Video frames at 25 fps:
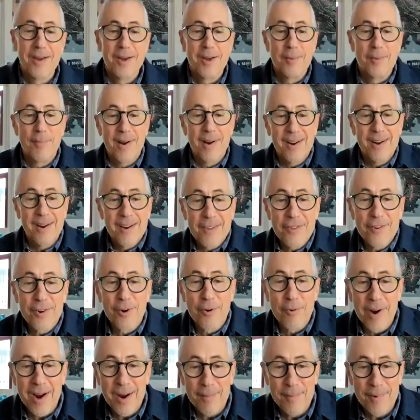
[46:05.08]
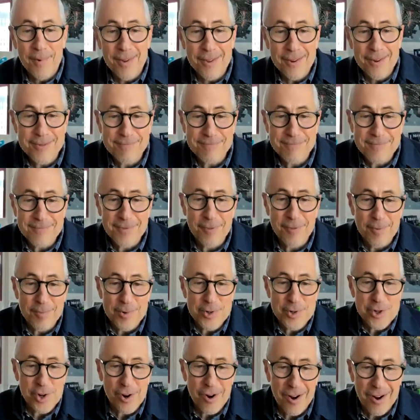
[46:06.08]
My other grandmother from
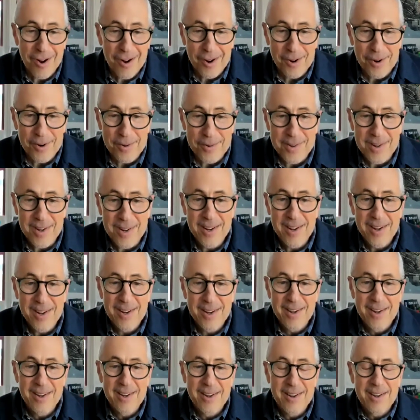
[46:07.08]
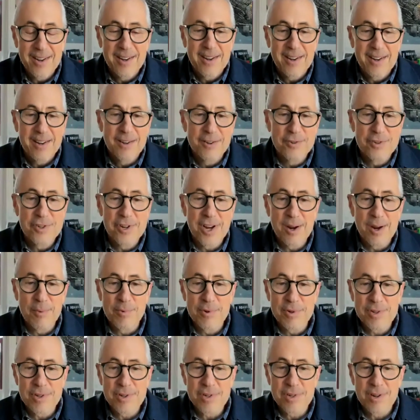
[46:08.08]
Chicago, whose name
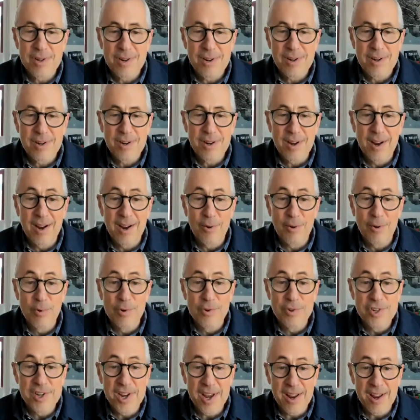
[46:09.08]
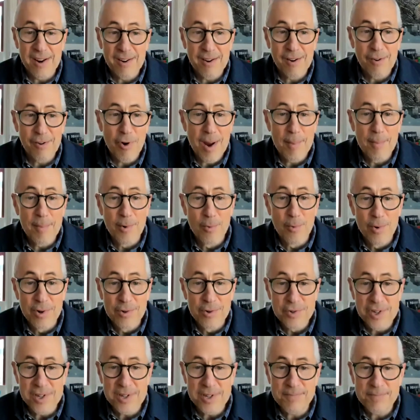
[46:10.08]
was Rosetta, Grandma
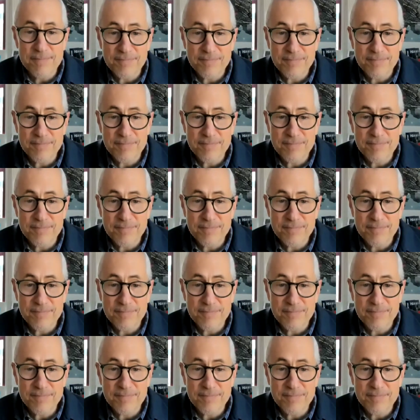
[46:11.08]
Rosie,